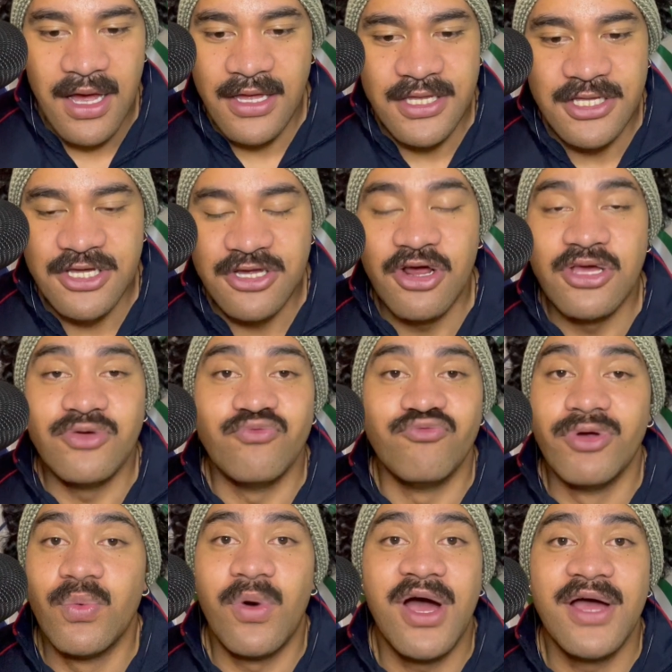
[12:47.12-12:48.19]
You
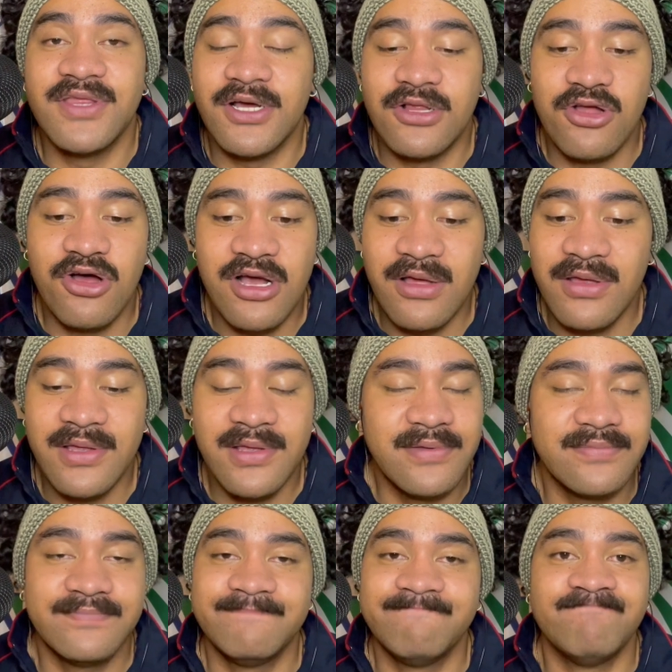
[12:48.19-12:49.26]
rewind the clock
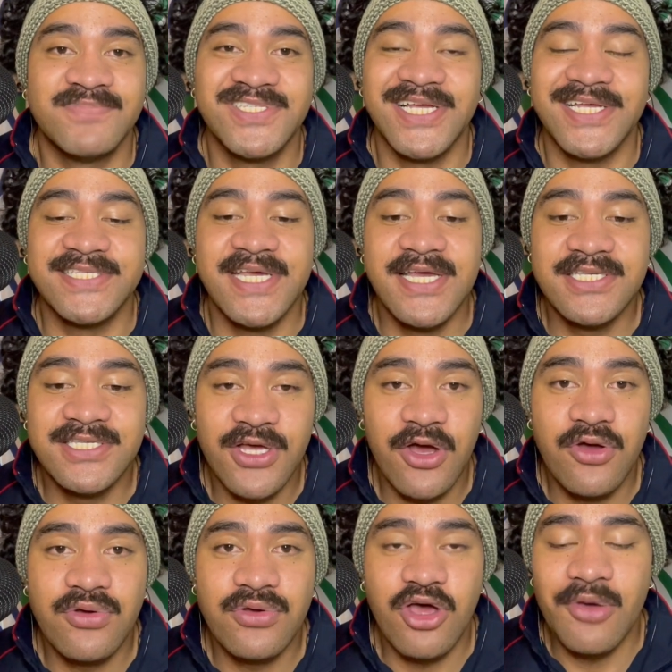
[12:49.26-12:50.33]
6 years
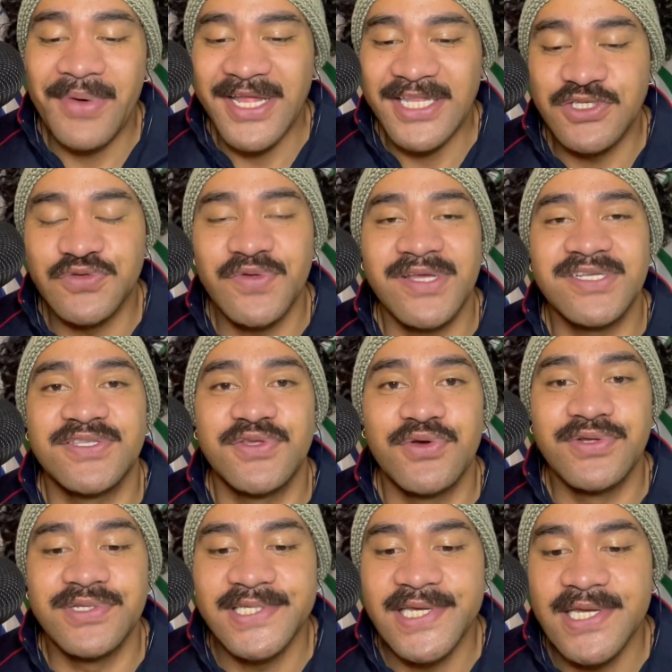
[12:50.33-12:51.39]
ago, go back to
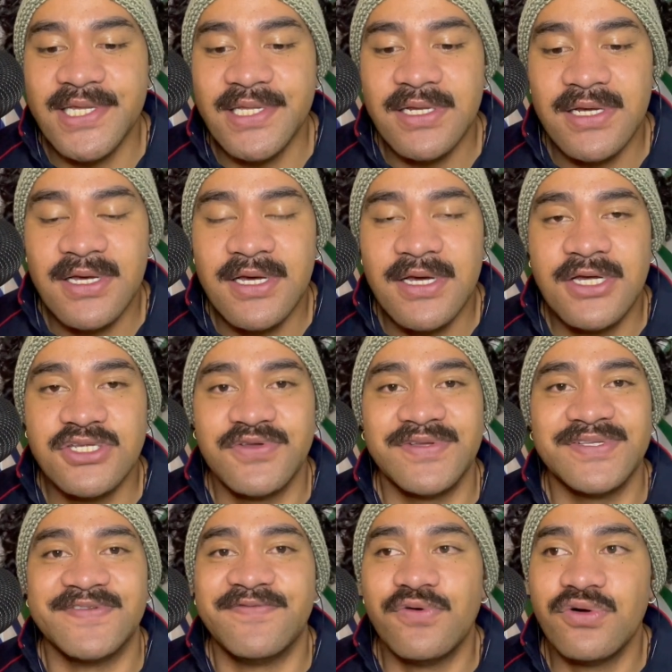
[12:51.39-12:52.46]
2013,
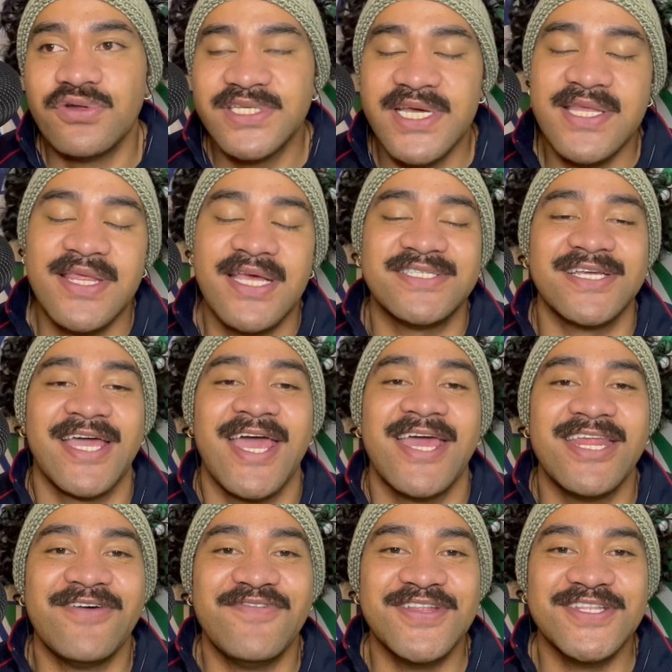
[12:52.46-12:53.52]
2014, that's the Kane
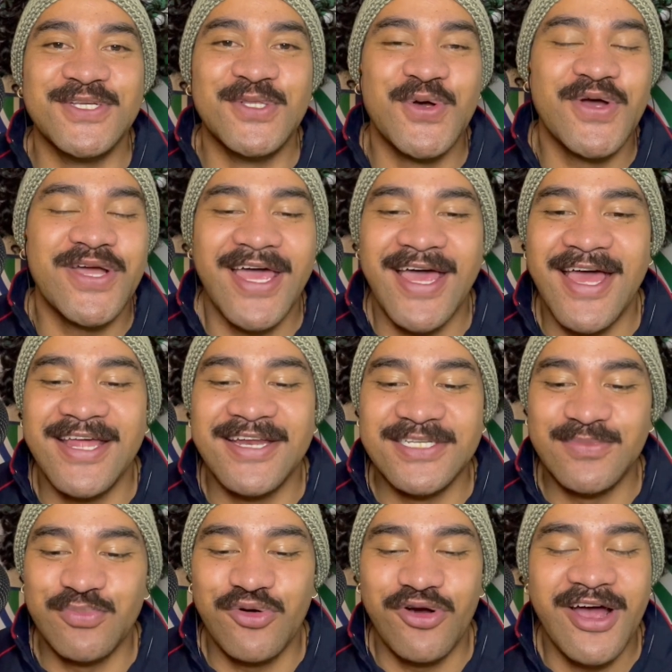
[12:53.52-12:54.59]
Evans you're looking at his
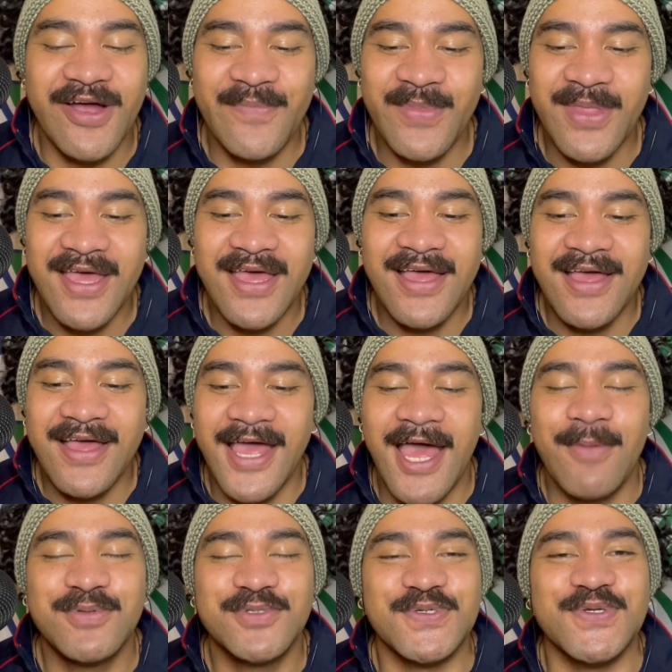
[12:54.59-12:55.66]
prime,
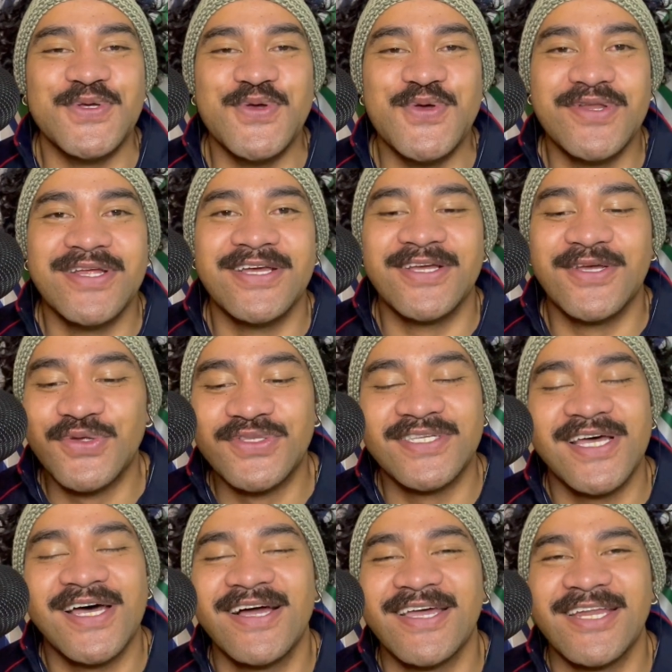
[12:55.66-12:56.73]
absolute unit, good
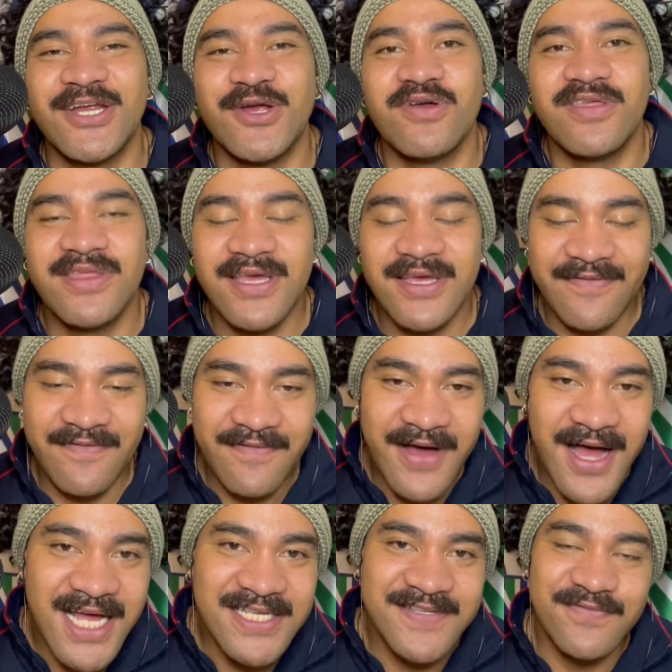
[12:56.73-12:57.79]
target and everything.
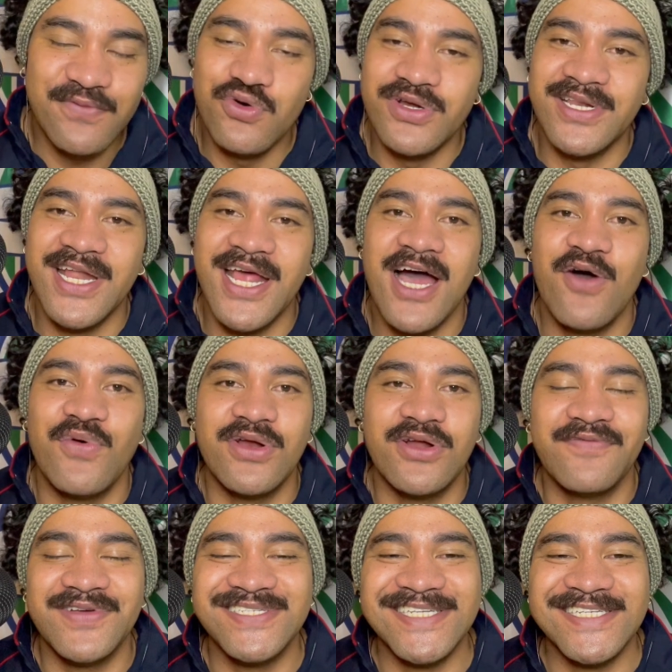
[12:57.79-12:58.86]
Fast forward now, and
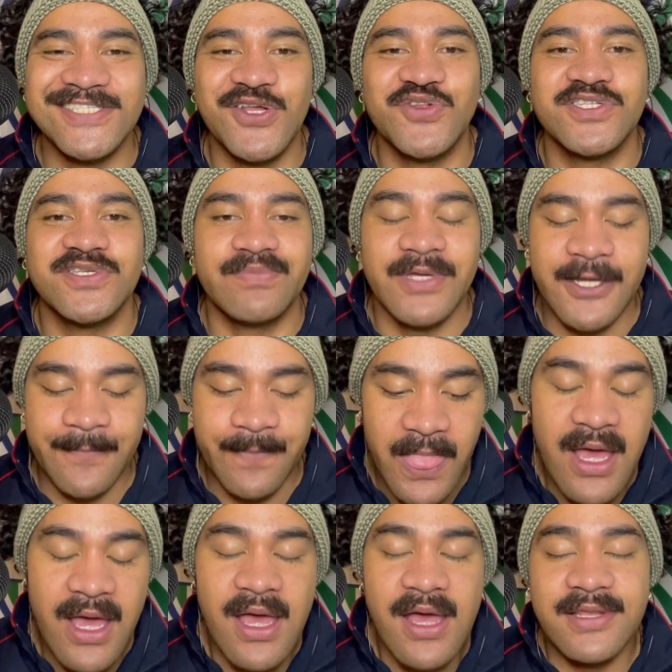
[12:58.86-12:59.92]
obviously it's not to be.
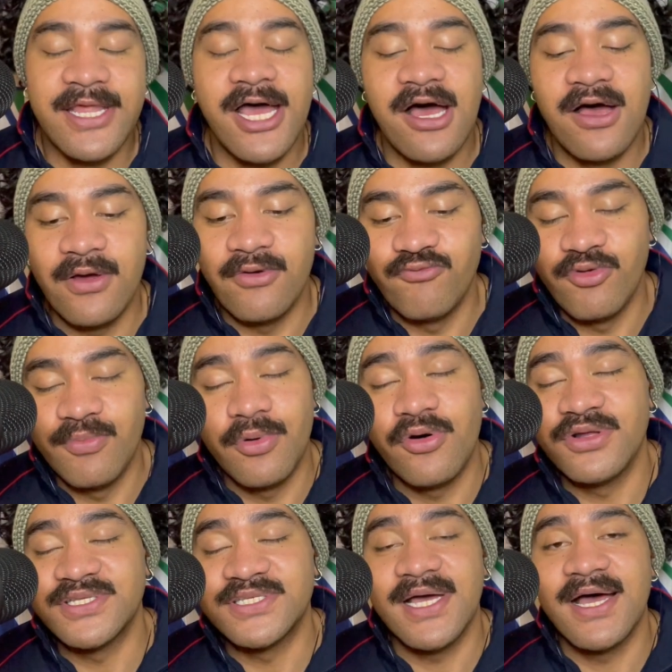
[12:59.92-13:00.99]
Now
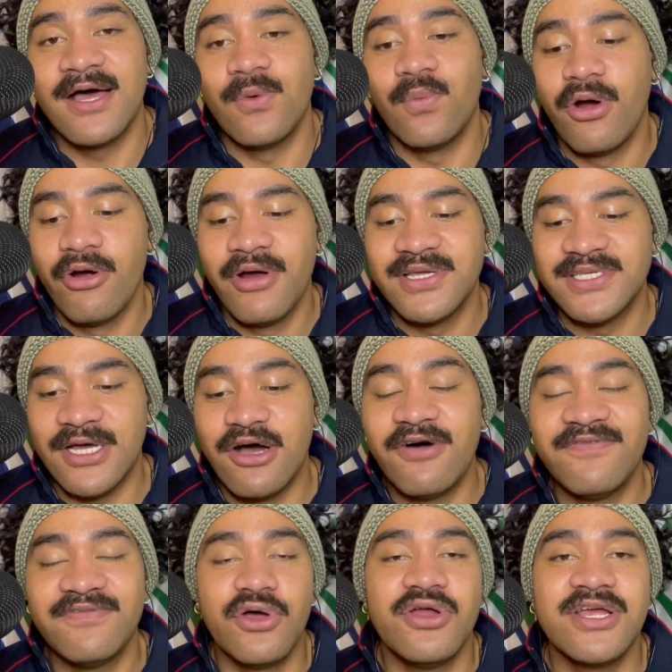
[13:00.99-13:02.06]
reports are Warriors are
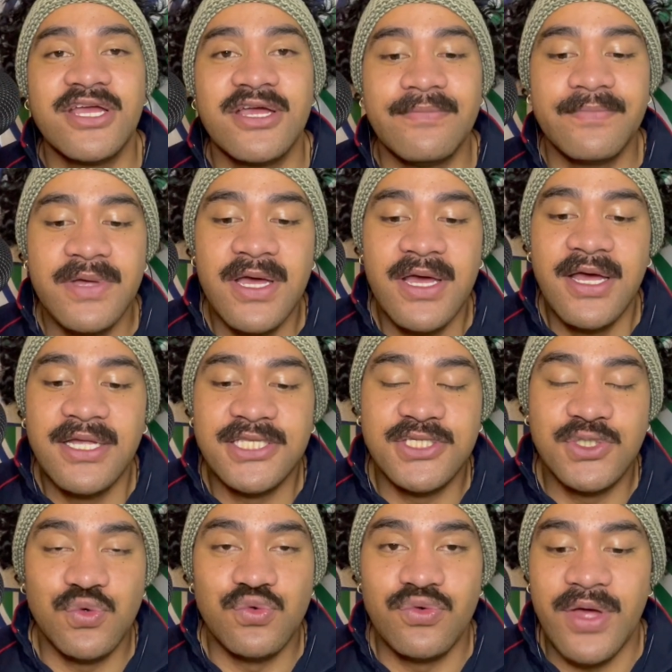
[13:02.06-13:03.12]
offloading him
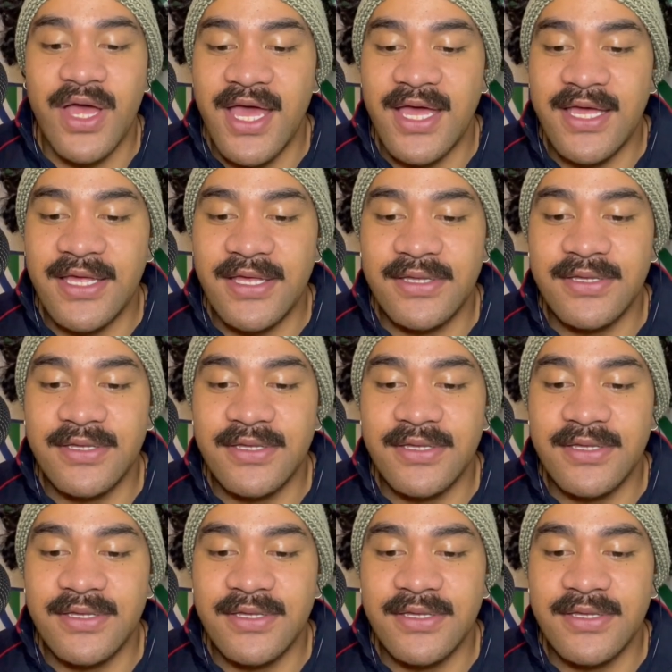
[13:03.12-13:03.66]
to a